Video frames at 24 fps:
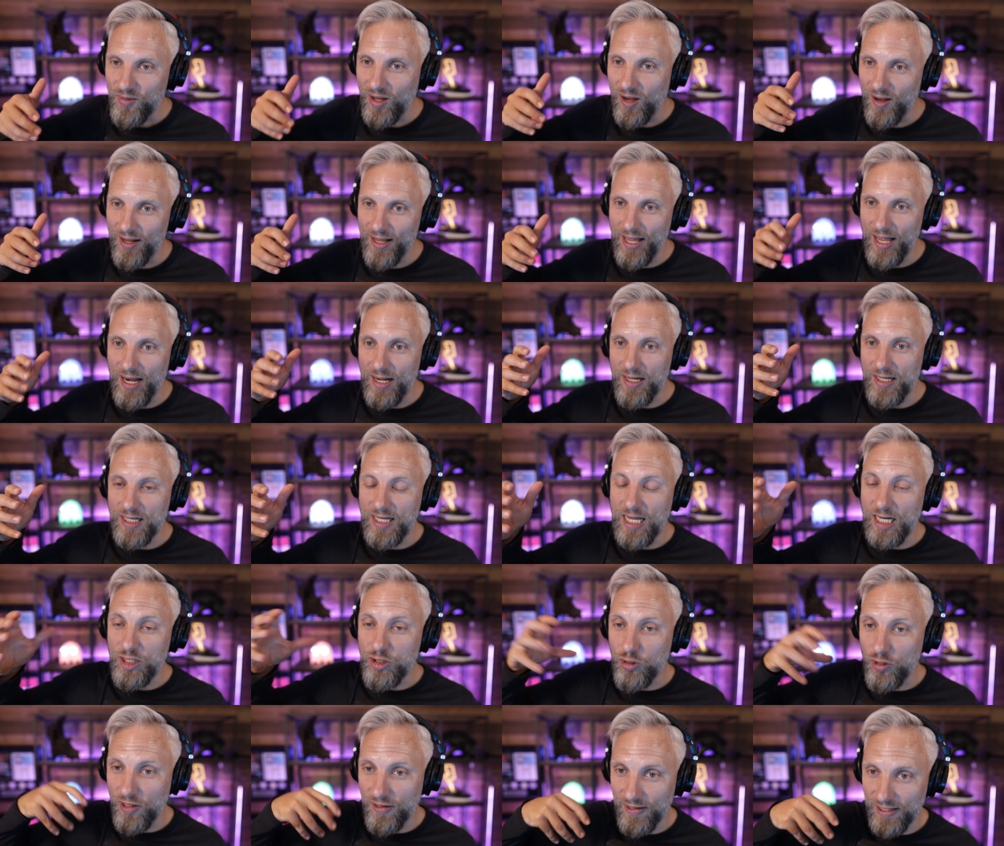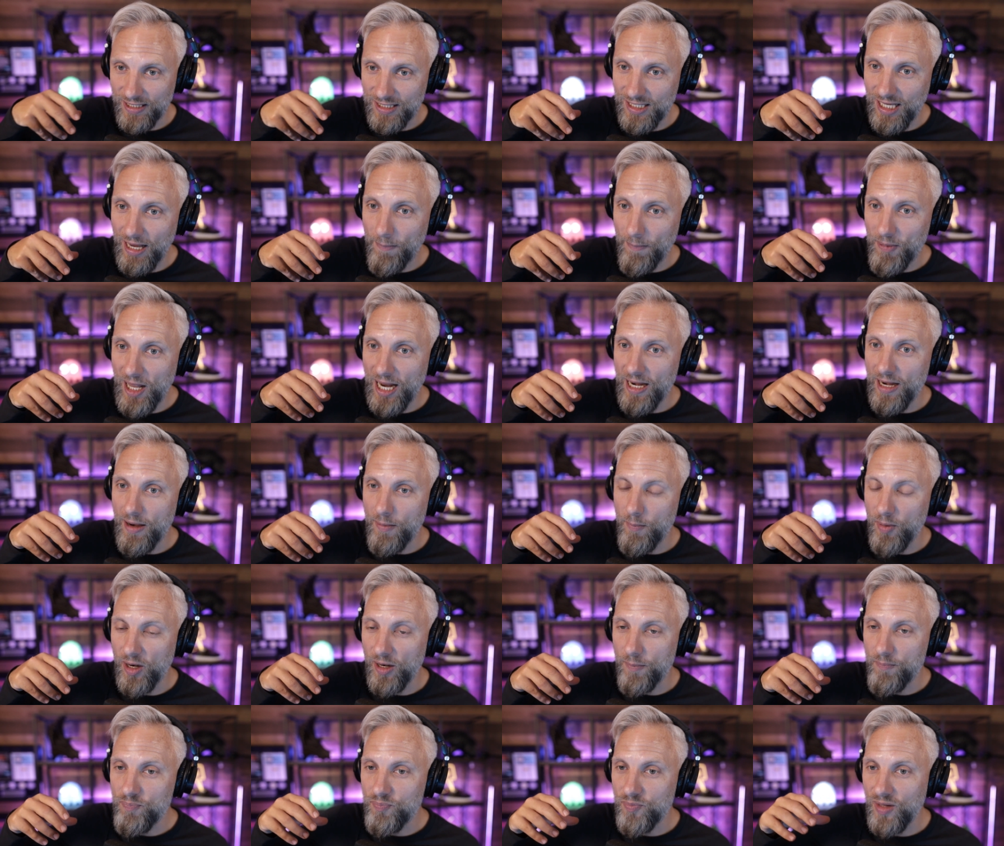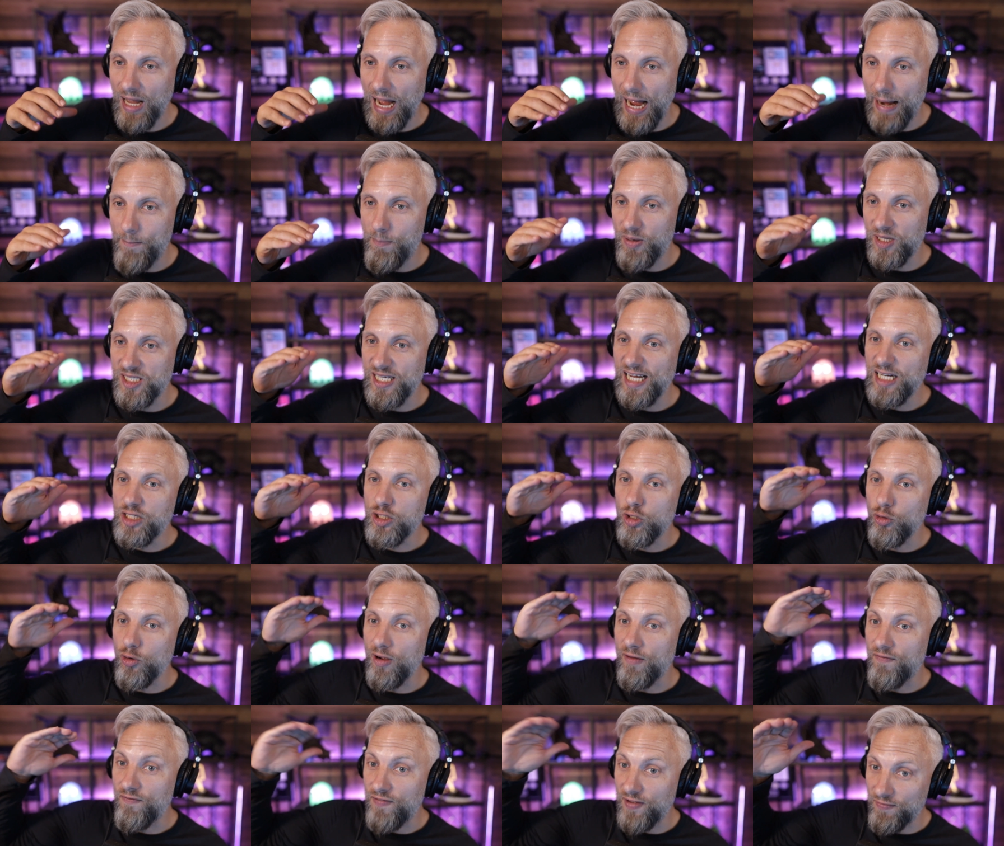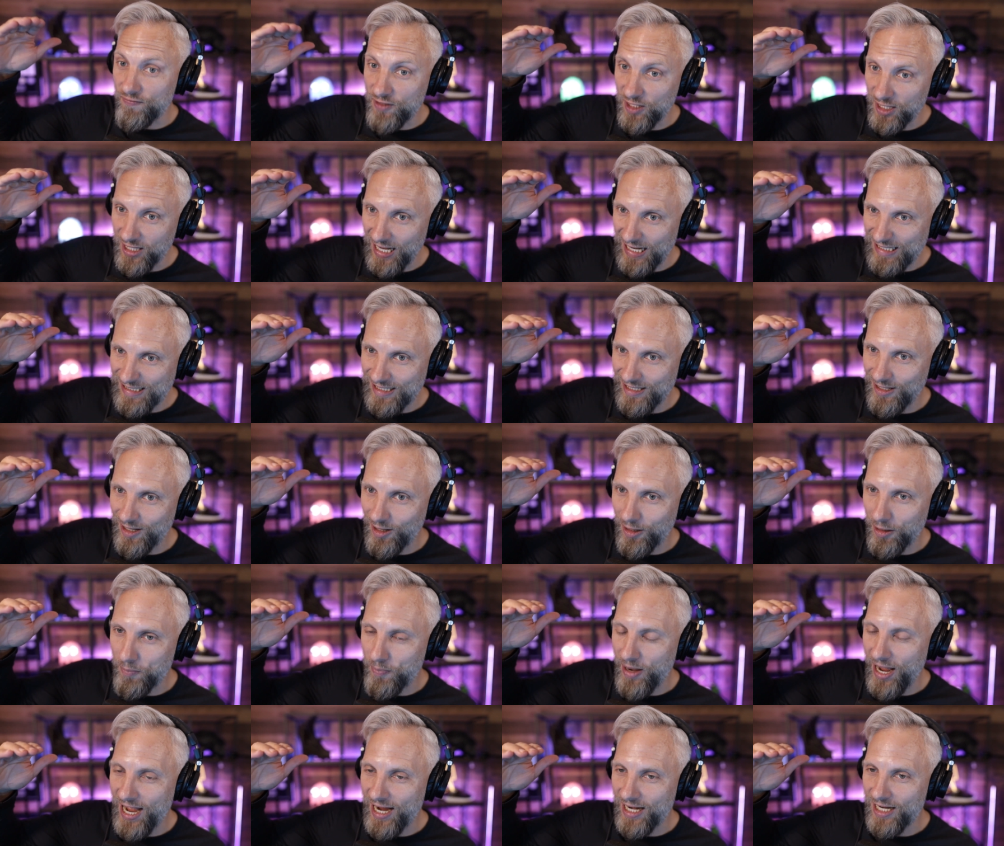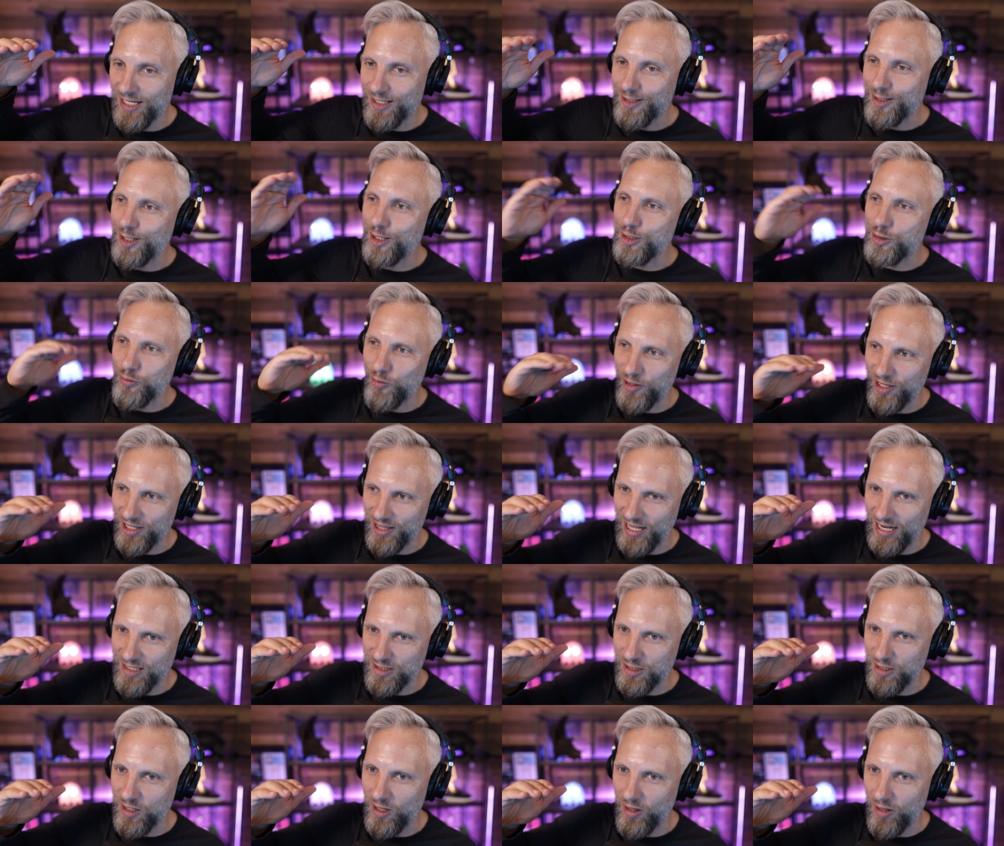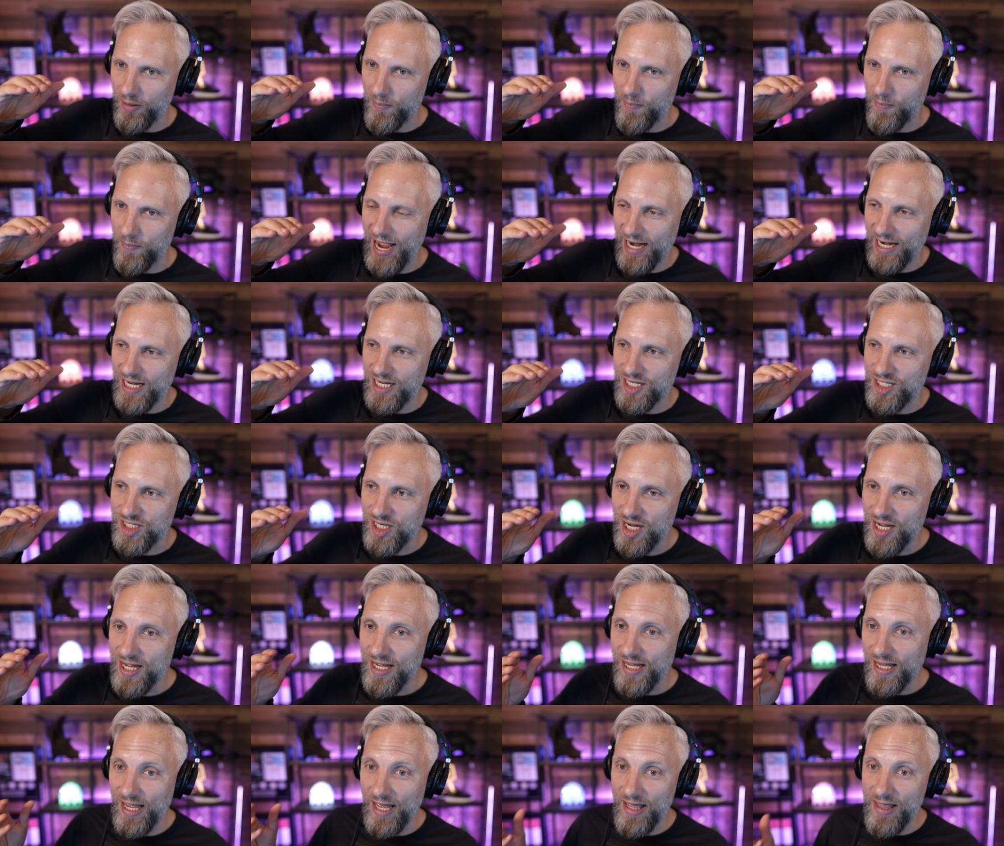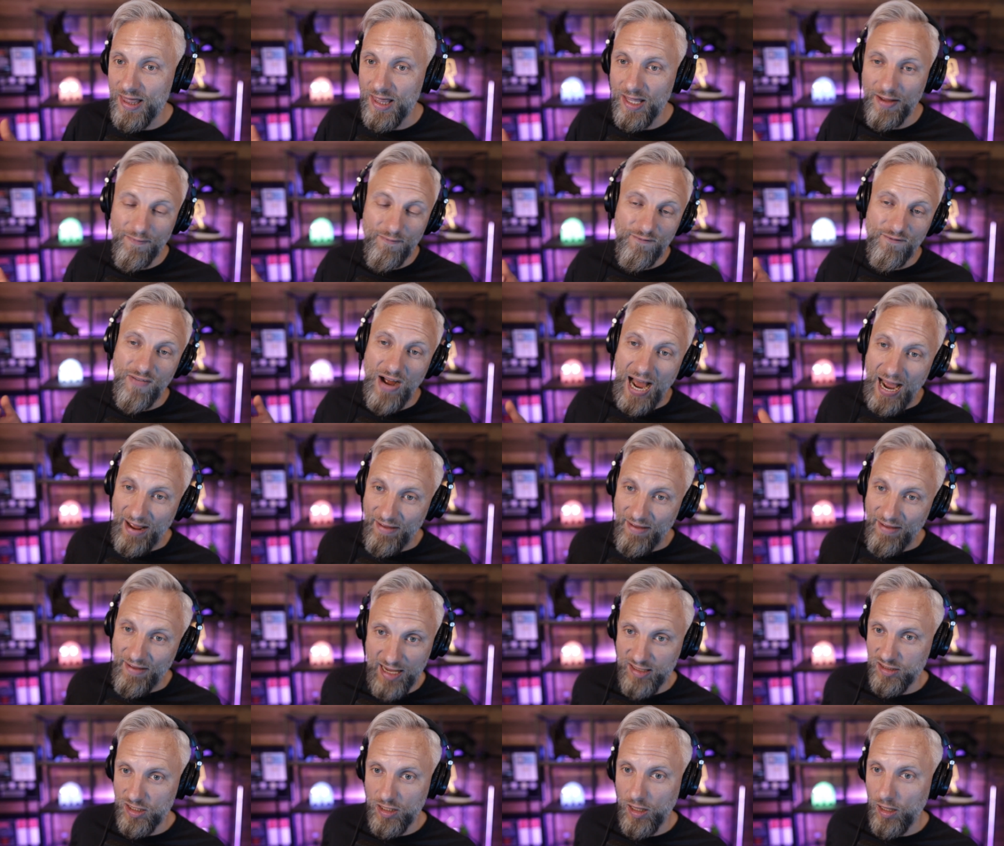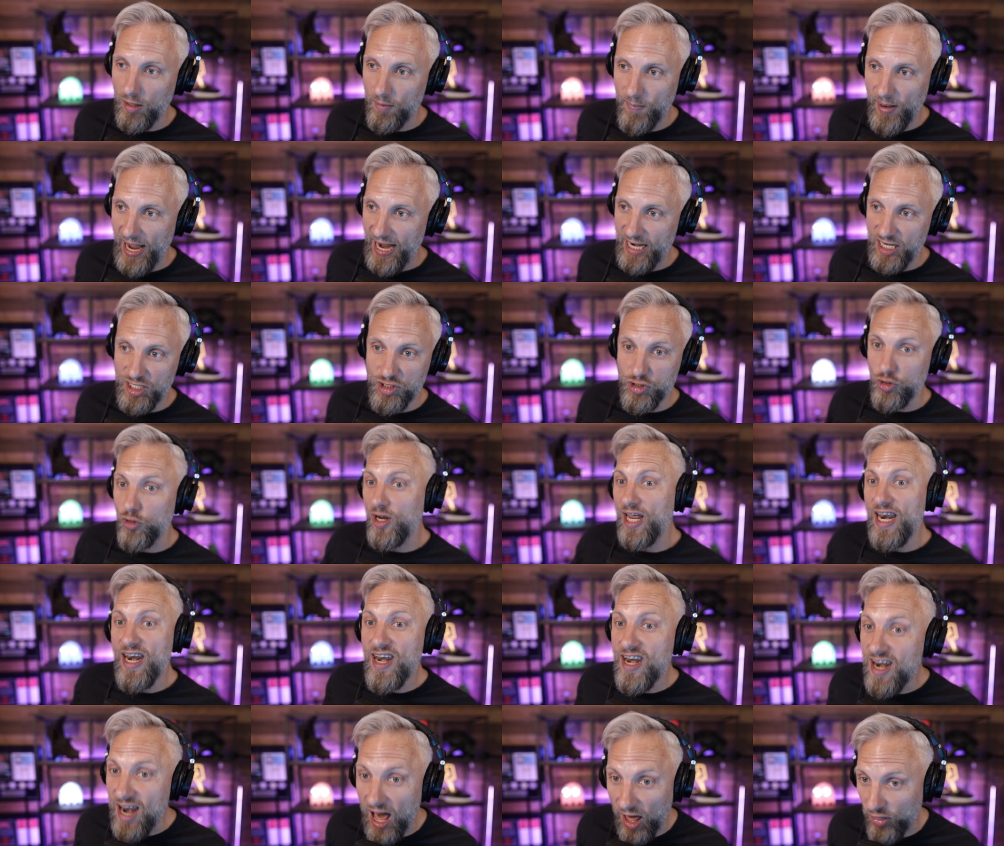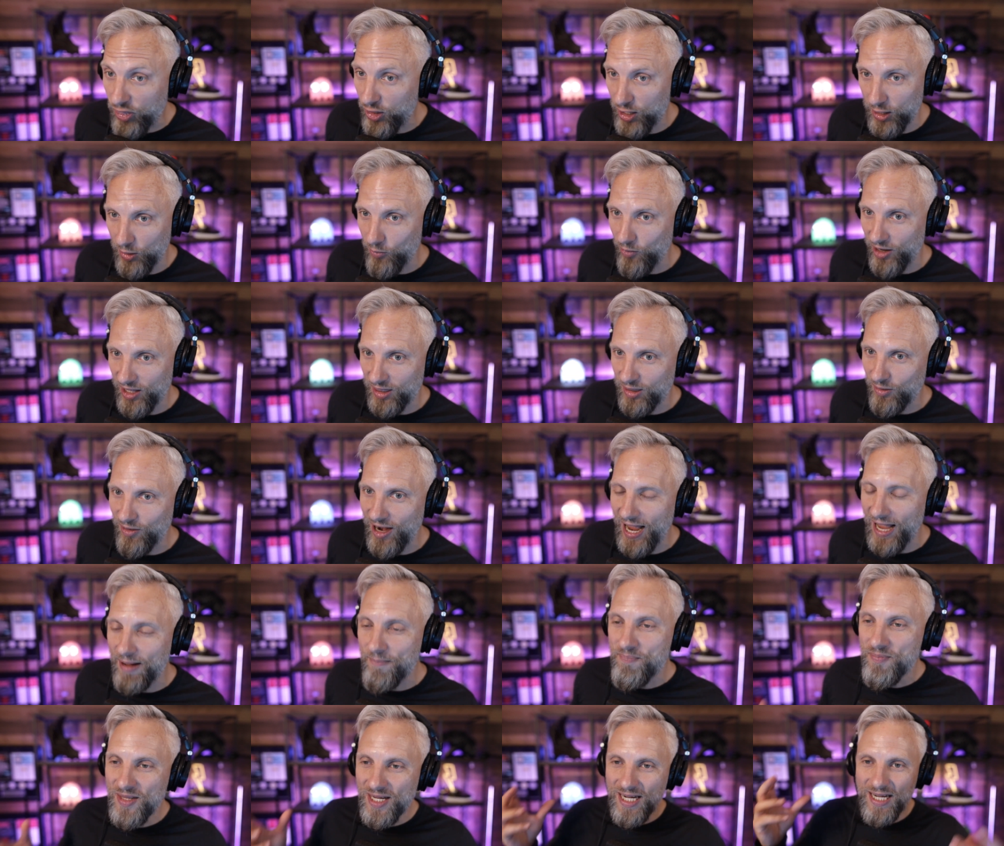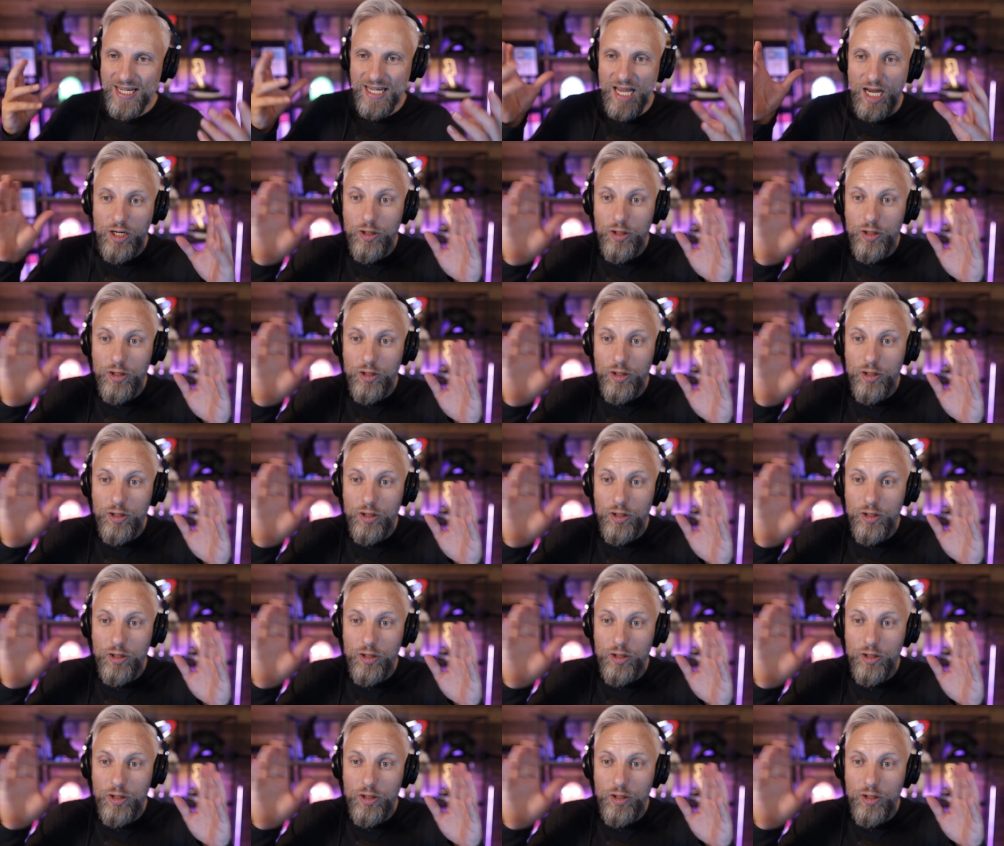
and get you to accept that number, I present you a $50,000 package, a $20,000 package, and the $5,000 package you get nothing with, right?